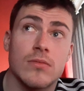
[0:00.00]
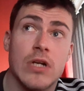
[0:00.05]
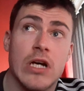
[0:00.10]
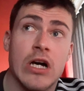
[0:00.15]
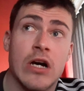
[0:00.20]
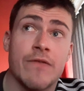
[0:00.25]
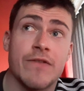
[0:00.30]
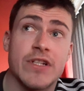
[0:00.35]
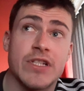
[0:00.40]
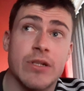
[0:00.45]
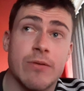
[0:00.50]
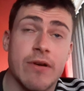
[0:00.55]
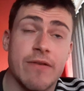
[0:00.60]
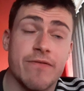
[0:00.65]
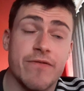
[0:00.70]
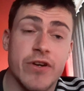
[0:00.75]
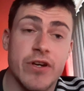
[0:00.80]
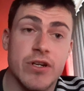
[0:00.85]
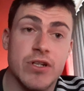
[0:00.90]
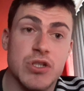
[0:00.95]
obviously when
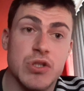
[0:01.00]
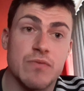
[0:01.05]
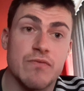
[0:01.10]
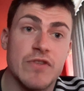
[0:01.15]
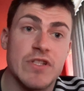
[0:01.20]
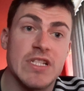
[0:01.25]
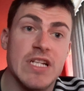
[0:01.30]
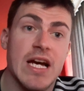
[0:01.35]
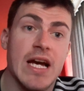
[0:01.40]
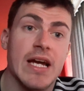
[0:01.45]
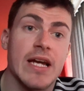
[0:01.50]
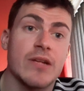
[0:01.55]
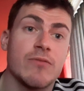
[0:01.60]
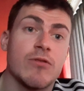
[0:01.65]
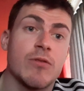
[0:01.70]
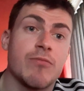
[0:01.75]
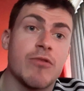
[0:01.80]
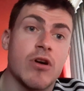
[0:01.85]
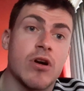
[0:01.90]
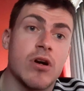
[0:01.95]
Ferguson retired,
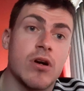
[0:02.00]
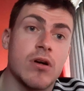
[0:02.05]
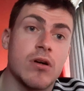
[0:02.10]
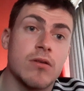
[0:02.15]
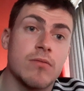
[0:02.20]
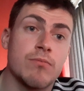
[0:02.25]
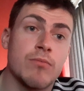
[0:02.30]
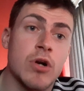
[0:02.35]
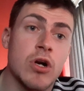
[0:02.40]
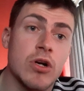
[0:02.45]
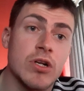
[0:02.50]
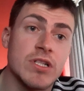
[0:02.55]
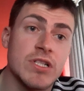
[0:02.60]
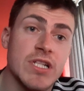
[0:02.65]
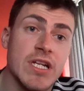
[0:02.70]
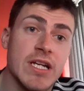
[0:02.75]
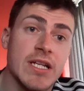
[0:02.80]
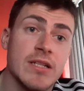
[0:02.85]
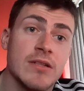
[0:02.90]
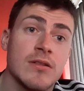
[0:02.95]
we brought Moyes
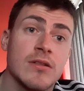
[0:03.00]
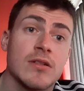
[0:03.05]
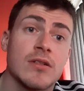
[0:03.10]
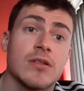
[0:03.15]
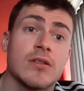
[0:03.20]
in.